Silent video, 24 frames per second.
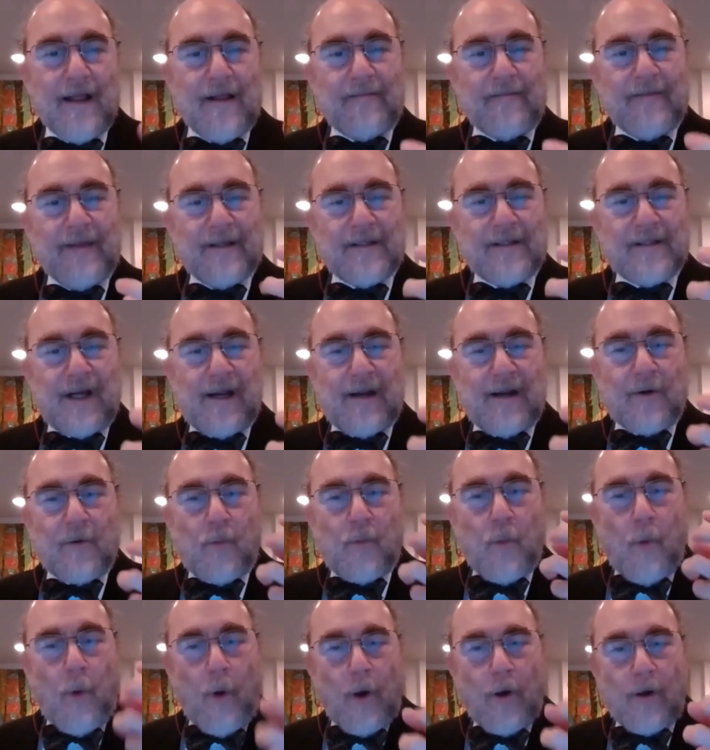The entire
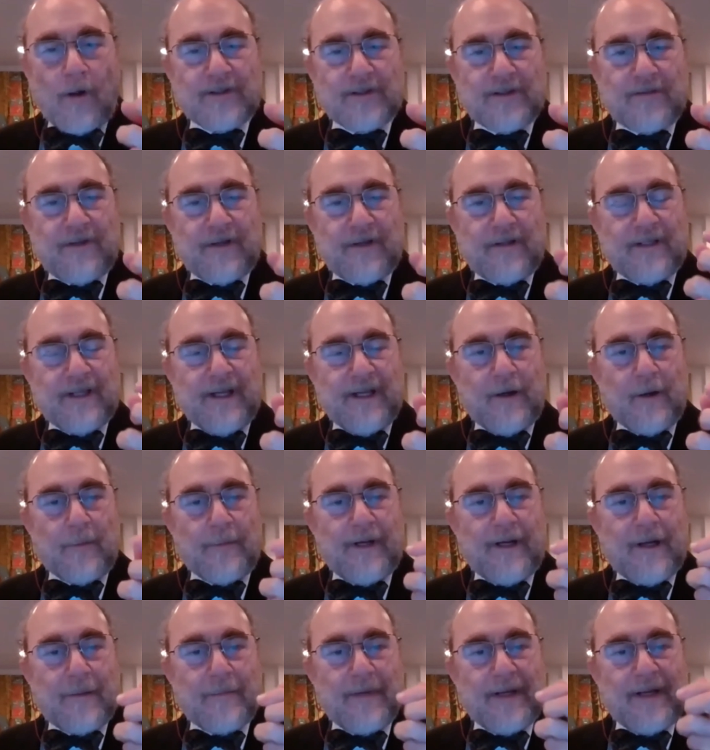walls of that thing are
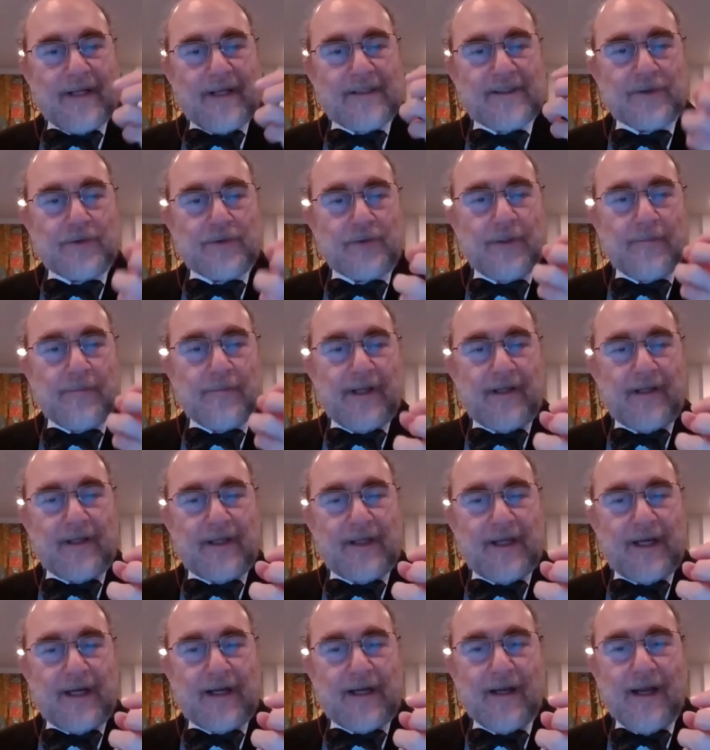becoming extremely
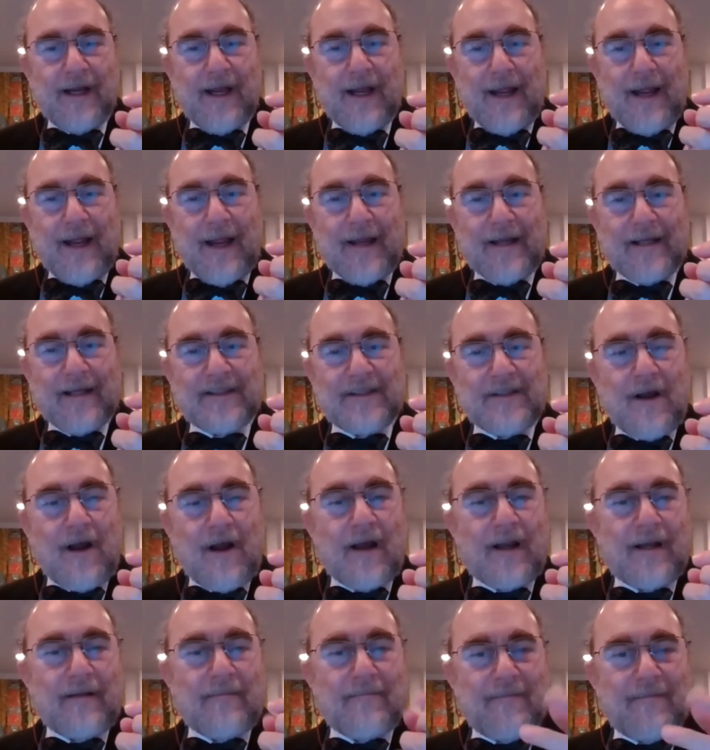thick, and
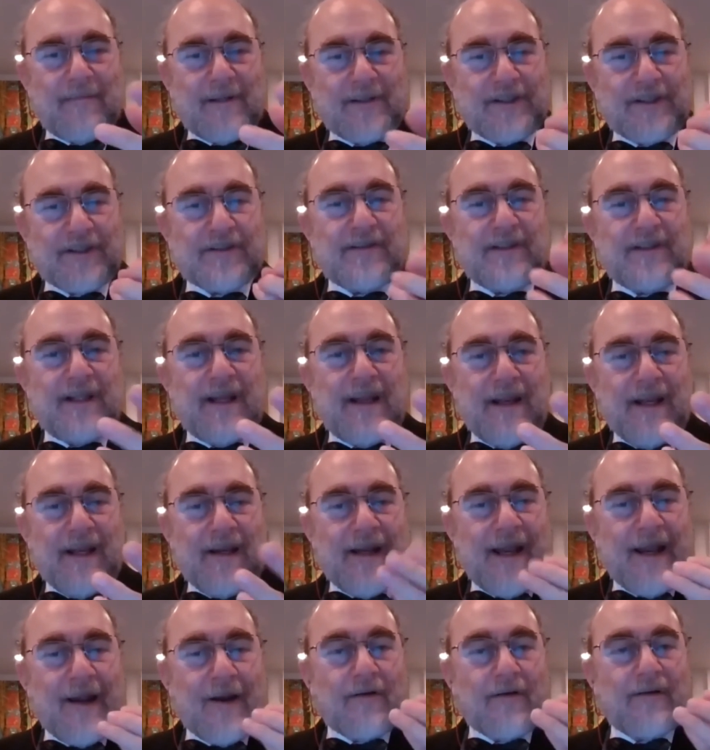they
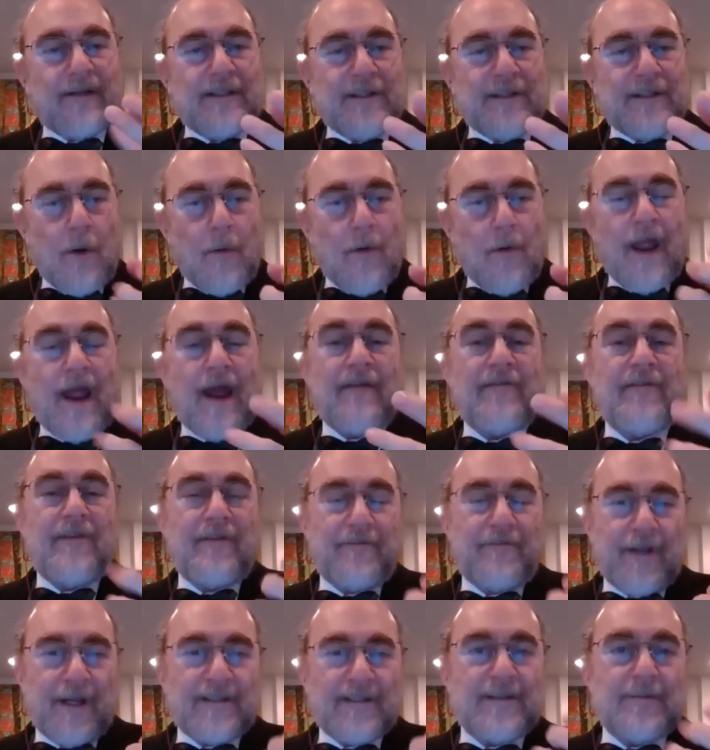inherently don't have the
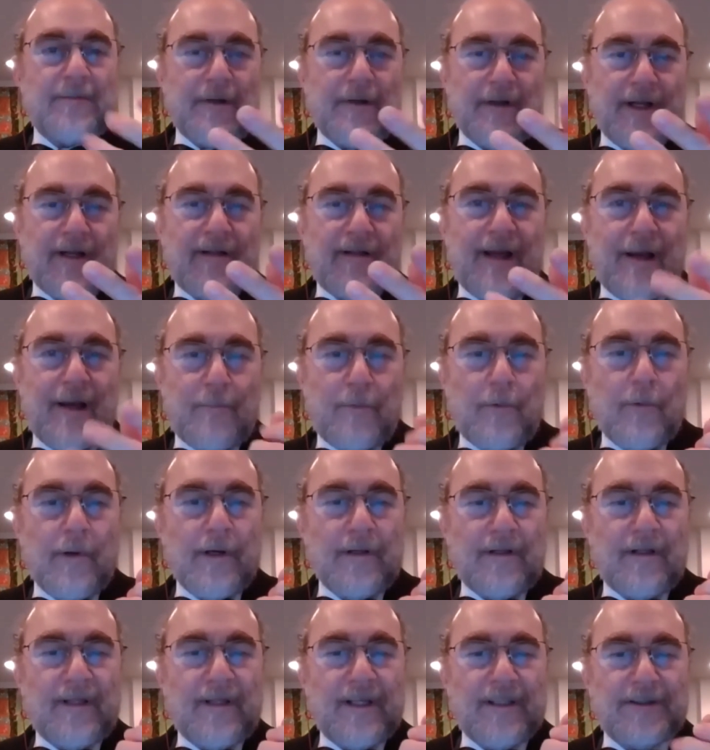flexibility at that point
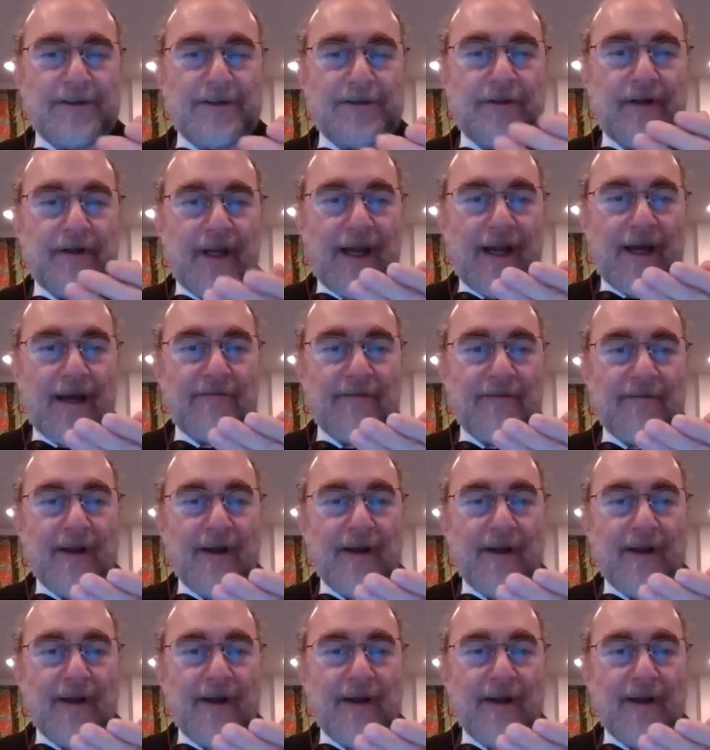that they should have.